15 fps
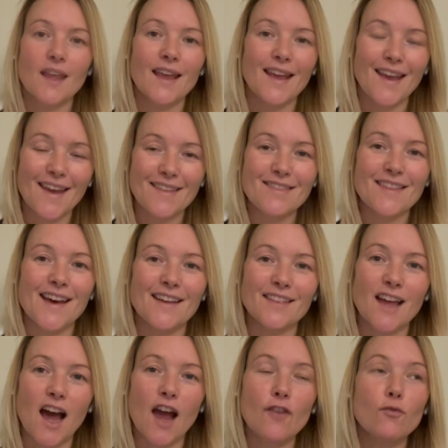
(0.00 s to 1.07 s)
in their
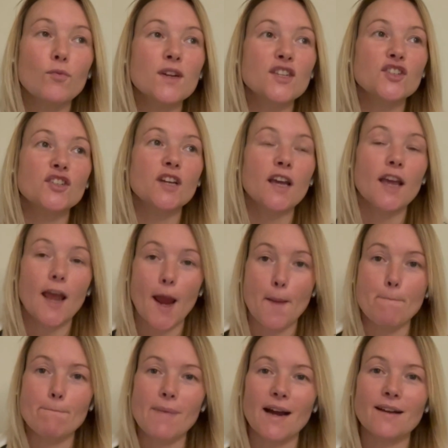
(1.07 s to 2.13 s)
life, which
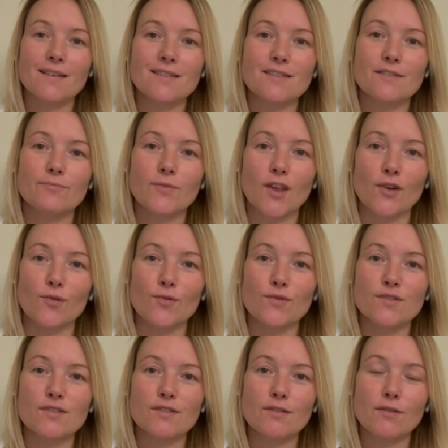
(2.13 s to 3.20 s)
impacts
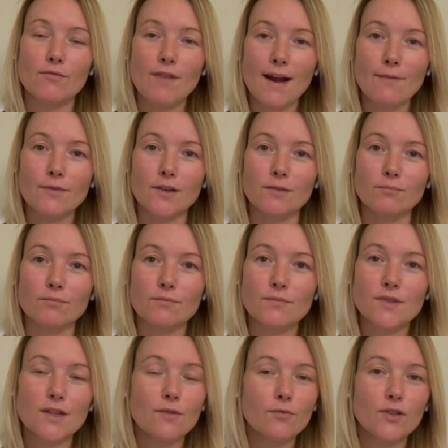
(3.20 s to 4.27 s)
those around them.
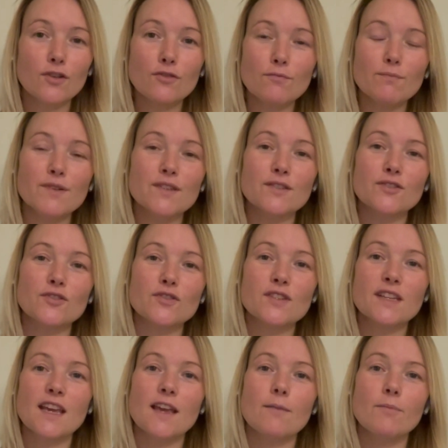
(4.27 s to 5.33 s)
So the numbers just
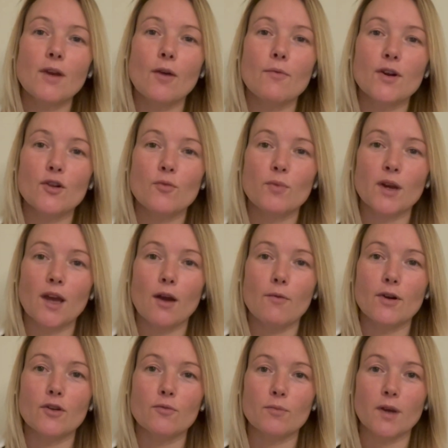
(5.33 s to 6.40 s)
keep going up and
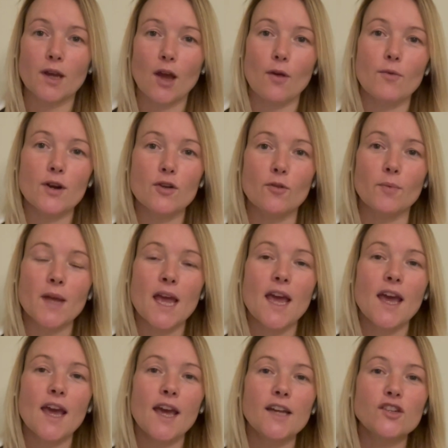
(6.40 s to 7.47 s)
going up and going up.
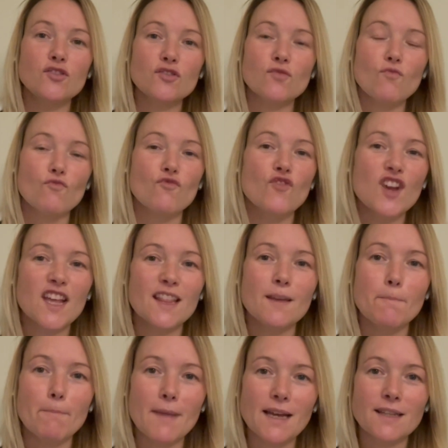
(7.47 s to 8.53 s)
It doesn't really
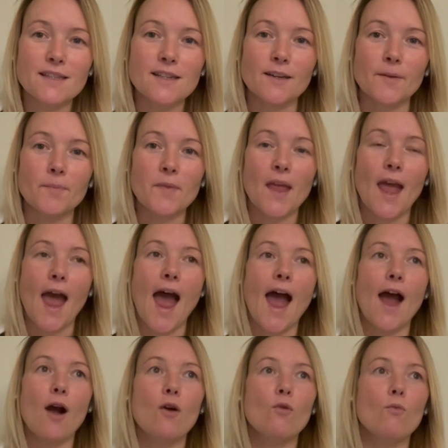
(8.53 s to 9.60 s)
matter
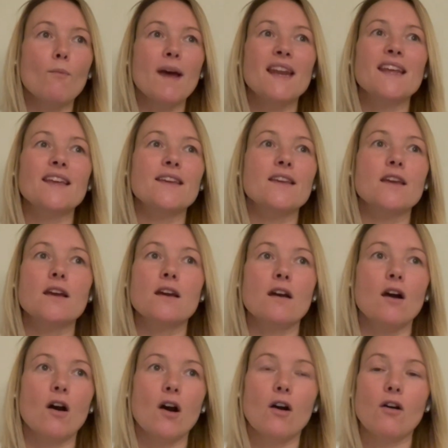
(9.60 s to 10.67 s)
how many
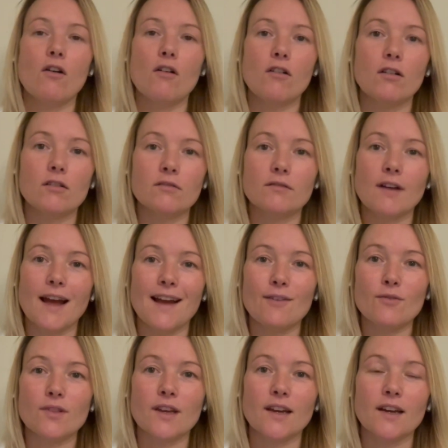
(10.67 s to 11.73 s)
are
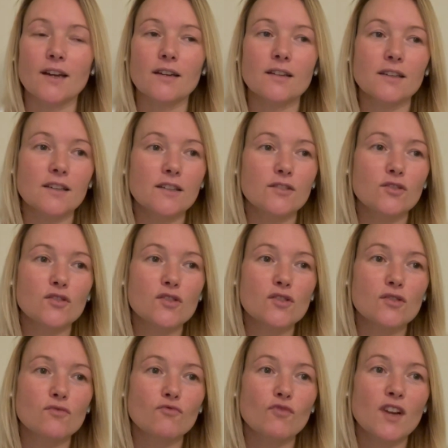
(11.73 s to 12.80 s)
out there. It
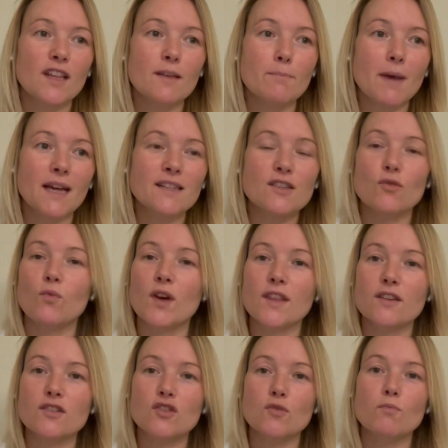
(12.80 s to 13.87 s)
doesn't really matter whether
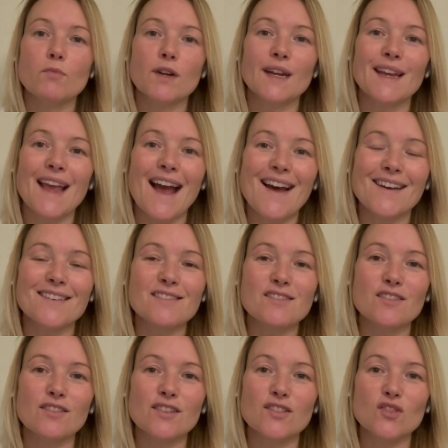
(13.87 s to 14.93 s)
somebody has
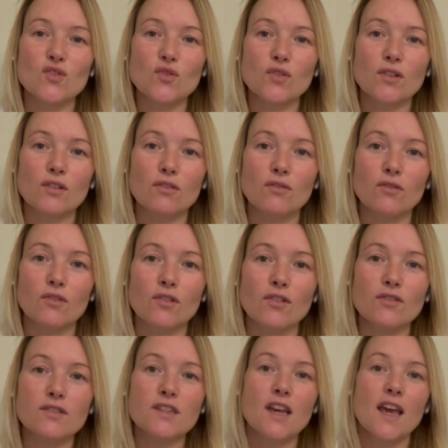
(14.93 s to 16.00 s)
the disorder or
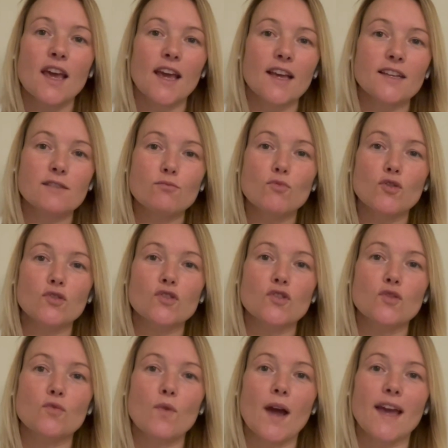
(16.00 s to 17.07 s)
not. It's more
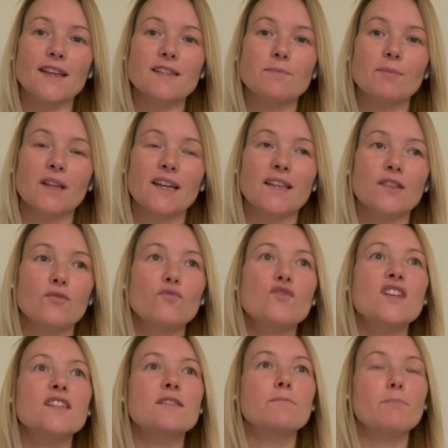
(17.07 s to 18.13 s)
to explain the
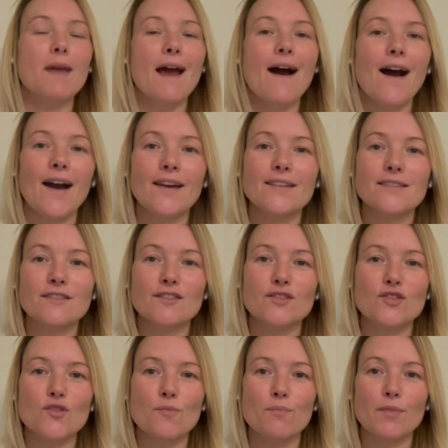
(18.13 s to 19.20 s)
reason behind
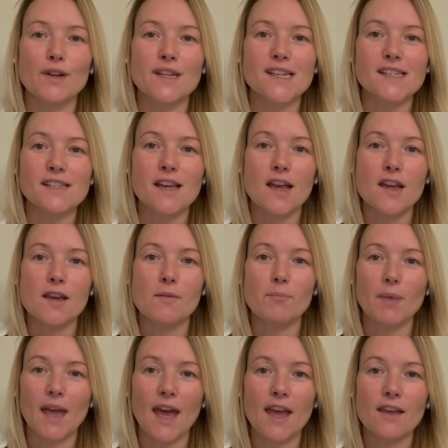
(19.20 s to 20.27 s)
somebody's
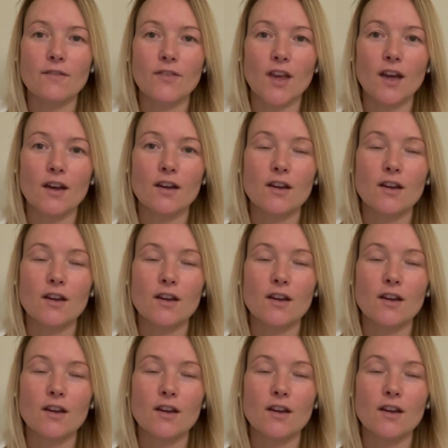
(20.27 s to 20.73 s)
behavior